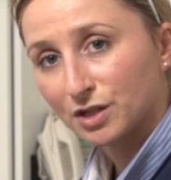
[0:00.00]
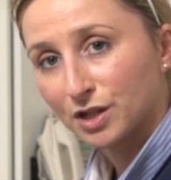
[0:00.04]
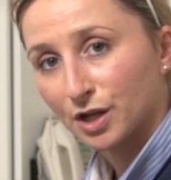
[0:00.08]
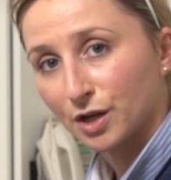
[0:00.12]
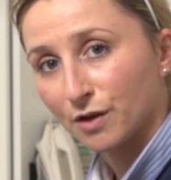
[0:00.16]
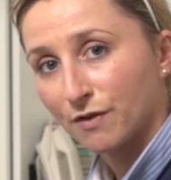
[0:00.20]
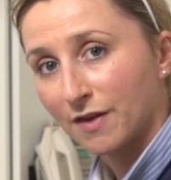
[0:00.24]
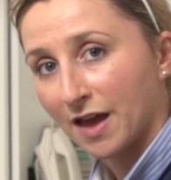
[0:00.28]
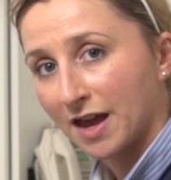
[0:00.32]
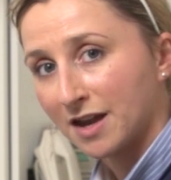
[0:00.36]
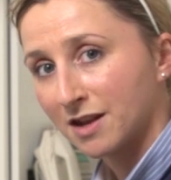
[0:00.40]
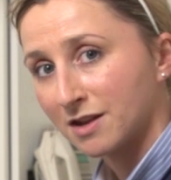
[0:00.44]
to
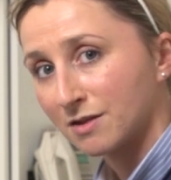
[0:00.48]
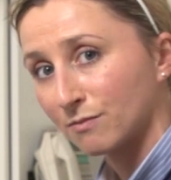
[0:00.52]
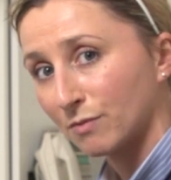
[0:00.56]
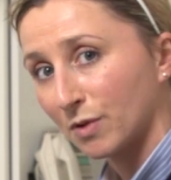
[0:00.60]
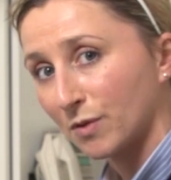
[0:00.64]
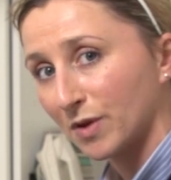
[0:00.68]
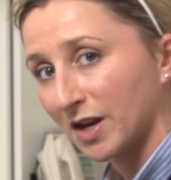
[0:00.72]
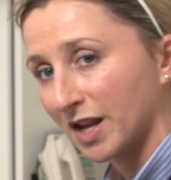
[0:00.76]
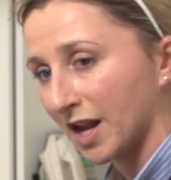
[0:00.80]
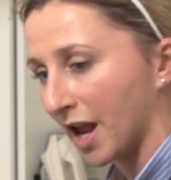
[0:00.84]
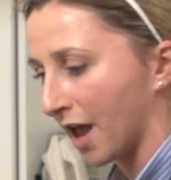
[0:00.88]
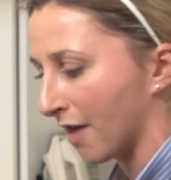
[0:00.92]
do then, we
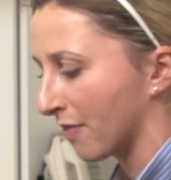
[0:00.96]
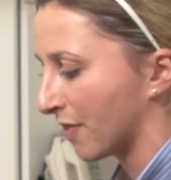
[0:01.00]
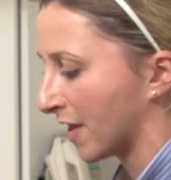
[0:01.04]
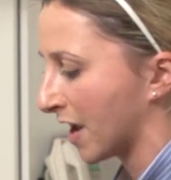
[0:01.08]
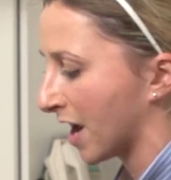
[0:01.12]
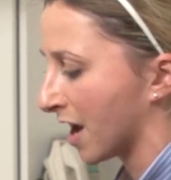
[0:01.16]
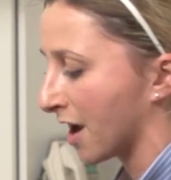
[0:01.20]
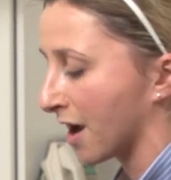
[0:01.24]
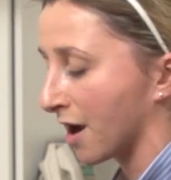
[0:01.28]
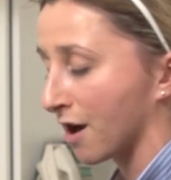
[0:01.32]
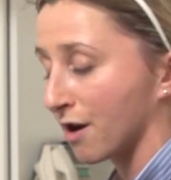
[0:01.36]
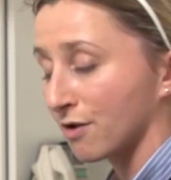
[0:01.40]
want to get
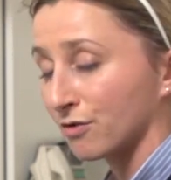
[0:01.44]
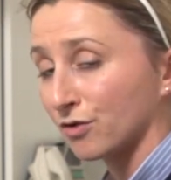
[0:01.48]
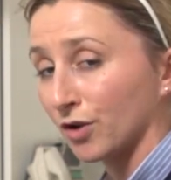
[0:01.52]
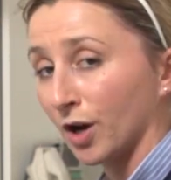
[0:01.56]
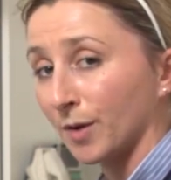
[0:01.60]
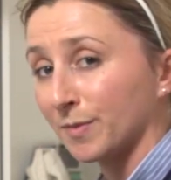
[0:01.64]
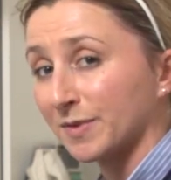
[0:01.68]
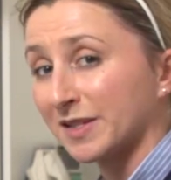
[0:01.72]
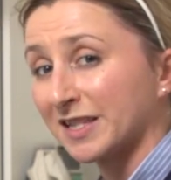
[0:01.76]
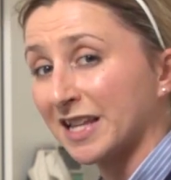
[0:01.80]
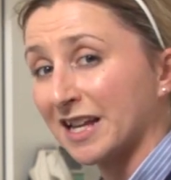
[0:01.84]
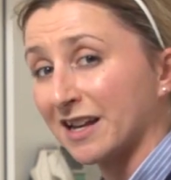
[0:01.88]
the ear
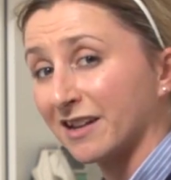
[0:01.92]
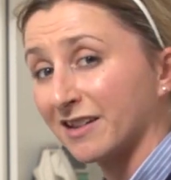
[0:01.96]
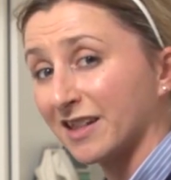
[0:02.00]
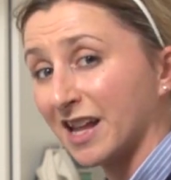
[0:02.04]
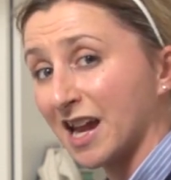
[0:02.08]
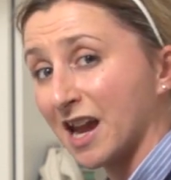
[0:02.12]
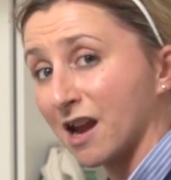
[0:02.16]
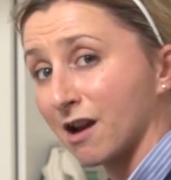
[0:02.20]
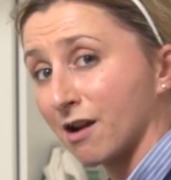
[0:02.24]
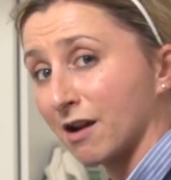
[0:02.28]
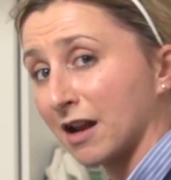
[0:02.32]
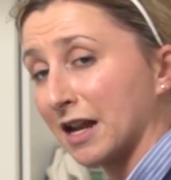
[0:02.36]
drops in
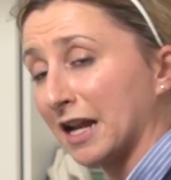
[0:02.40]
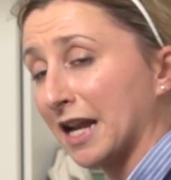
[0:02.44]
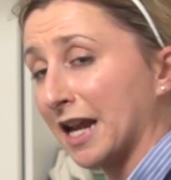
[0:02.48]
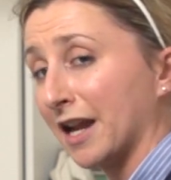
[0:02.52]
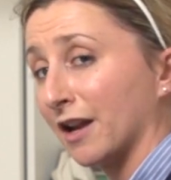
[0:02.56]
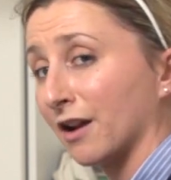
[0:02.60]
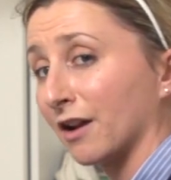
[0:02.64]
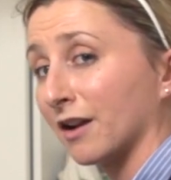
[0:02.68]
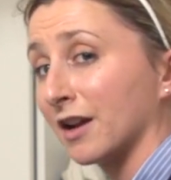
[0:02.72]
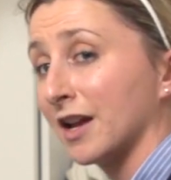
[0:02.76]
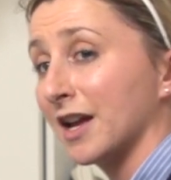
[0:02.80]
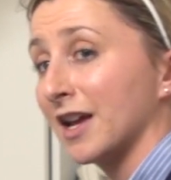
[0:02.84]
the ear
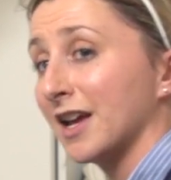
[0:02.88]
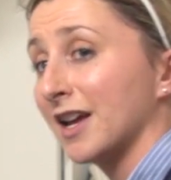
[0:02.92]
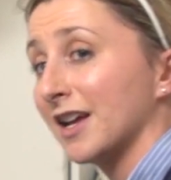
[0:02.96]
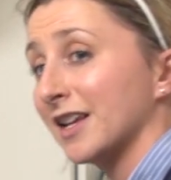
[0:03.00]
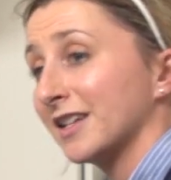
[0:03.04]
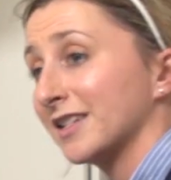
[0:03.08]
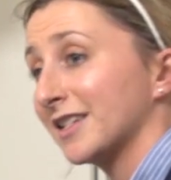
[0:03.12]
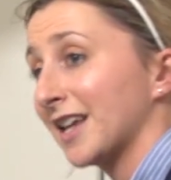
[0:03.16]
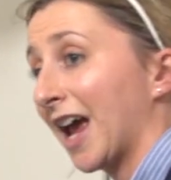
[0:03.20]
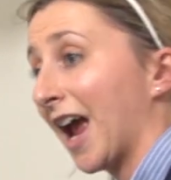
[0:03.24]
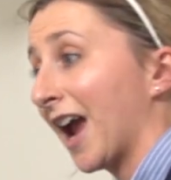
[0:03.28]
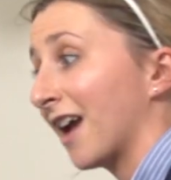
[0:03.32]
cleaner
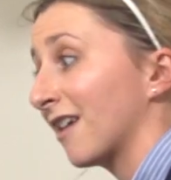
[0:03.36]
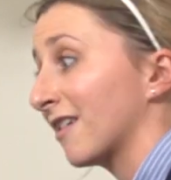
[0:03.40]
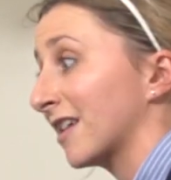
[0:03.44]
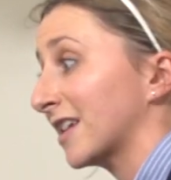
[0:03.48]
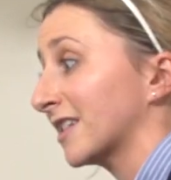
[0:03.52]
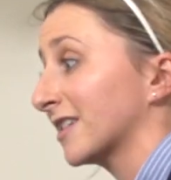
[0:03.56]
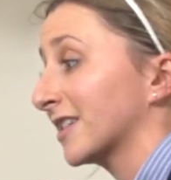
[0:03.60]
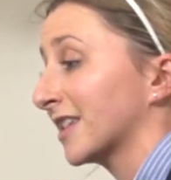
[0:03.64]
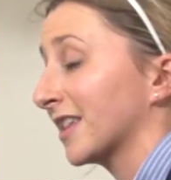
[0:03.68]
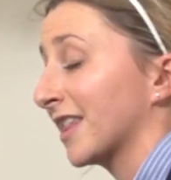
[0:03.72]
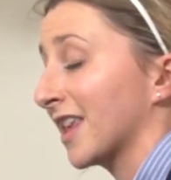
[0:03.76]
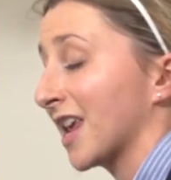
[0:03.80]
down
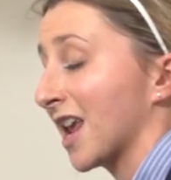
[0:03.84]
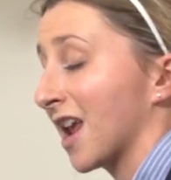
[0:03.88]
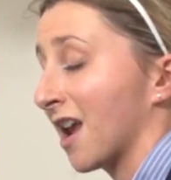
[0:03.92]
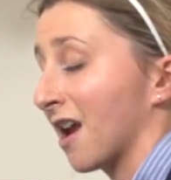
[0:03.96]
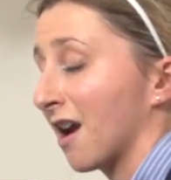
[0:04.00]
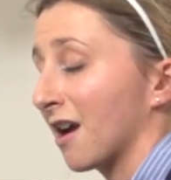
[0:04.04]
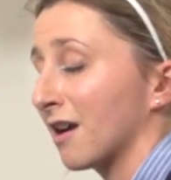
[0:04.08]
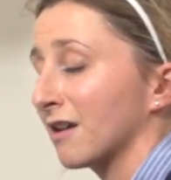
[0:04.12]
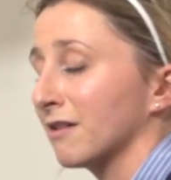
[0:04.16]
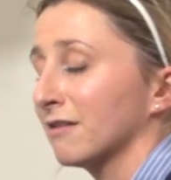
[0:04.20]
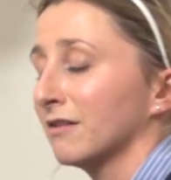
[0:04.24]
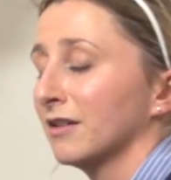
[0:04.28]
into the
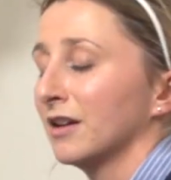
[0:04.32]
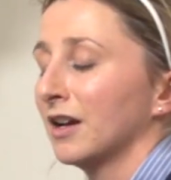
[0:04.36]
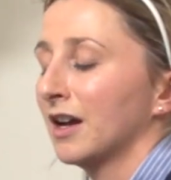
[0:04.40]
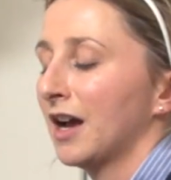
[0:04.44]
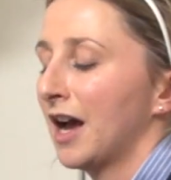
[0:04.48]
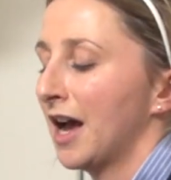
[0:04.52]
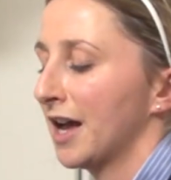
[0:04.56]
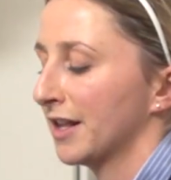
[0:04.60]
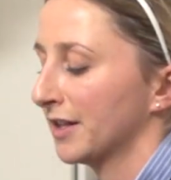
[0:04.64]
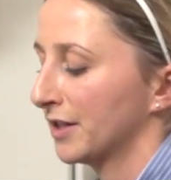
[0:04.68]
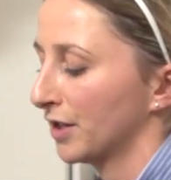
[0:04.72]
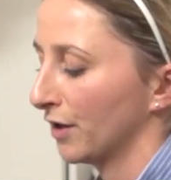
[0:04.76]
ear,
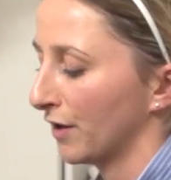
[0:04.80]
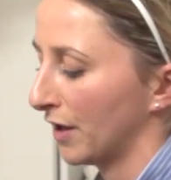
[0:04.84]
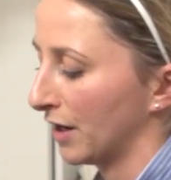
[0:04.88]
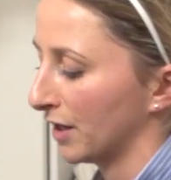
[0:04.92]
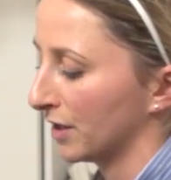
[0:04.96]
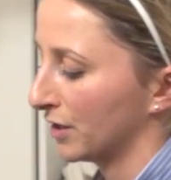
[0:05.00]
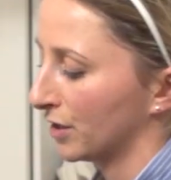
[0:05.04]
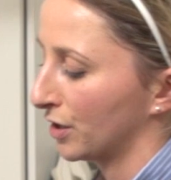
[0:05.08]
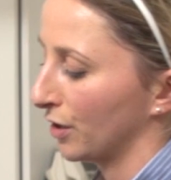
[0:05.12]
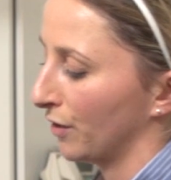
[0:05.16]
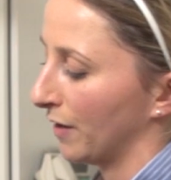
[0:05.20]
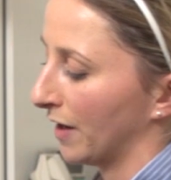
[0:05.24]
and so that
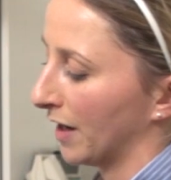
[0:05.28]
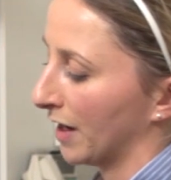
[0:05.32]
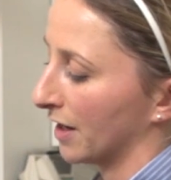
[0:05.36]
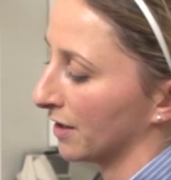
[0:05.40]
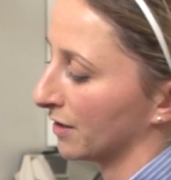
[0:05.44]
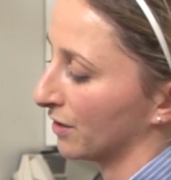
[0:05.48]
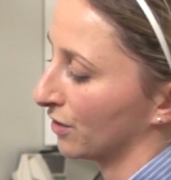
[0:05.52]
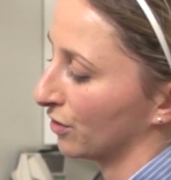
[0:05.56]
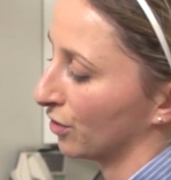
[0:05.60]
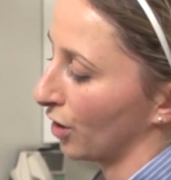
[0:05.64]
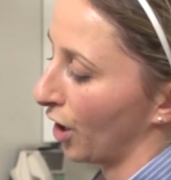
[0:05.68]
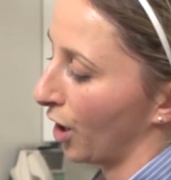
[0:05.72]
it's doing
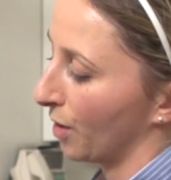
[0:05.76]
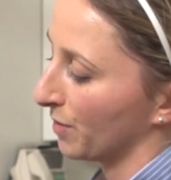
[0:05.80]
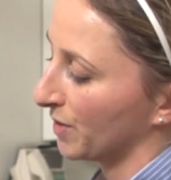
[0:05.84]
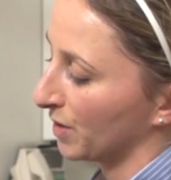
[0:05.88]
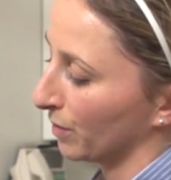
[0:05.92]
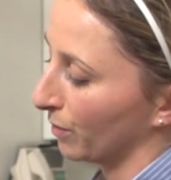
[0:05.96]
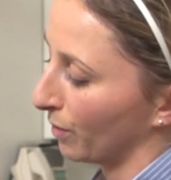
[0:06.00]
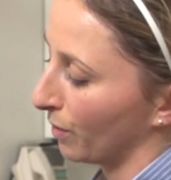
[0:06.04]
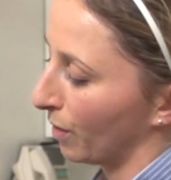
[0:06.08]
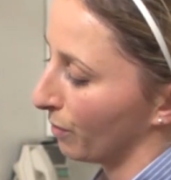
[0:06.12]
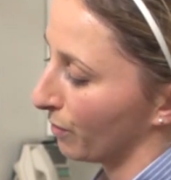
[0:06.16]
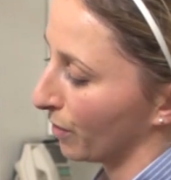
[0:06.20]
its job.
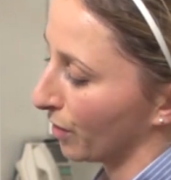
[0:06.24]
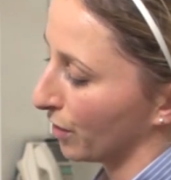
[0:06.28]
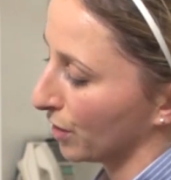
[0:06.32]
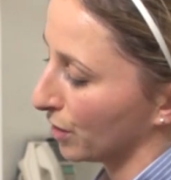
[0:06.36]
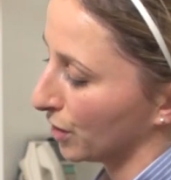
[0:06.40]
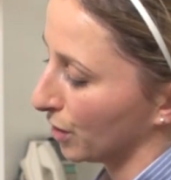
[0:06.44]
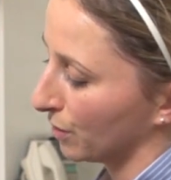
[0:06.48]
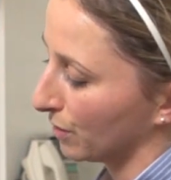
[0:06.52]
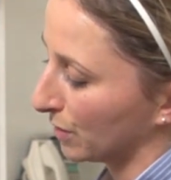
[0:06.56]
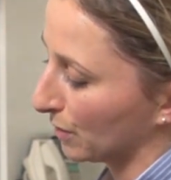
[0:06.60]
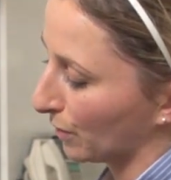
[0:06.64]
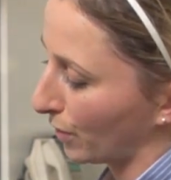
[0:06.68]
So what we're going
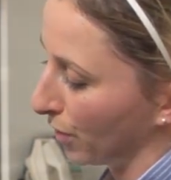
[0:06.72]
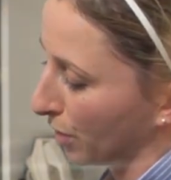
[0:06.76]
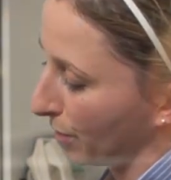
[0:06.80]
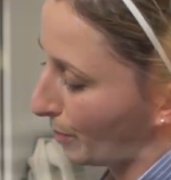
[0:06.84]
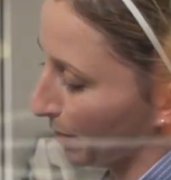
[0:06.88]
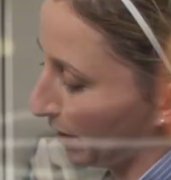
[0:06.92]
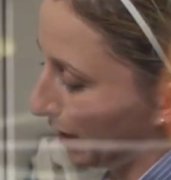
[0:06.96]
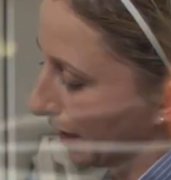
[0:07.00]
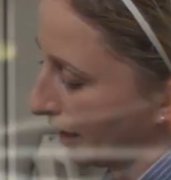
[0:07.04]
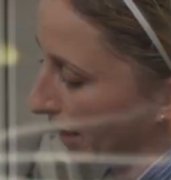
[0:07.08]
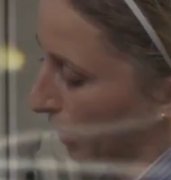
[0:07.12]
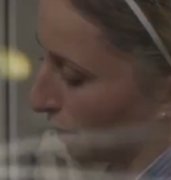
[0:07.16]
to do is we're going to
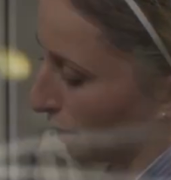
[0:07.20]
put a